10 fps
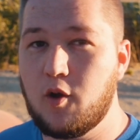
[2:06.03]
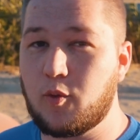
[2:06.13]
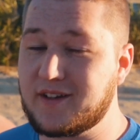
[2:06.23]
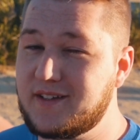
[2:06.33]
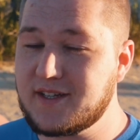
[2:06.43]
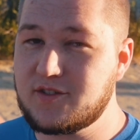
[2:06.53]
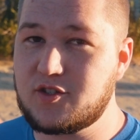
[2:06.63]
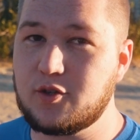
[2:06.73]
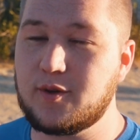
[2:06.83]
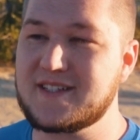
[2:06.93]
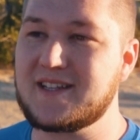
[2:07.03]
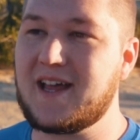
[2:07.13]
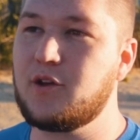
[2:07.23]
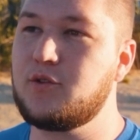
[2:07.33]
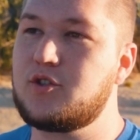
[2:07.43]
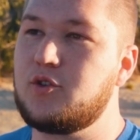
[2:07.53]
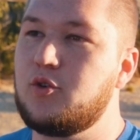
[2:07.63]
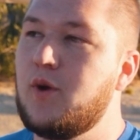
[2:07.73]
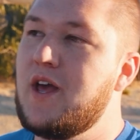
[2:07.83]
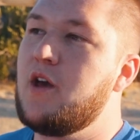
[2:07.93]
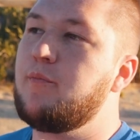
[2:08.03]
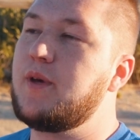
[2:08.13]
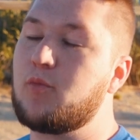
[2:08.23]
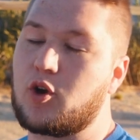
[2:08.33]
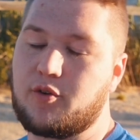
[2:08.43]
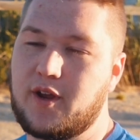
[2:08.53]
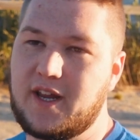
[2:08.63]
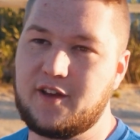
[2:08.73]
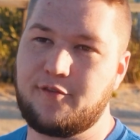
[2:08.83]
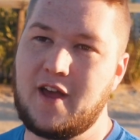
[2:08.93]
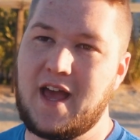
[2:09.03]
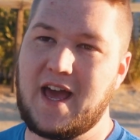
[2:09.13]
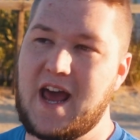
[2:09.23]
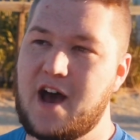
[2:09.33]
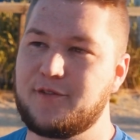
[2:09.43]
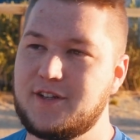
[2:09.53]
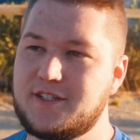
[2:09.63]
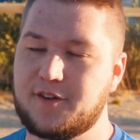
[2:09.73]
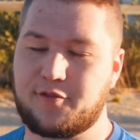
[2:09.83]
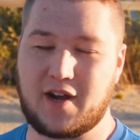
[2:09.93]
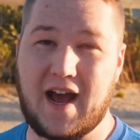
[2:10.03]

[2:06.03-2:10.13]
What it does do is allow you to be more creative and have different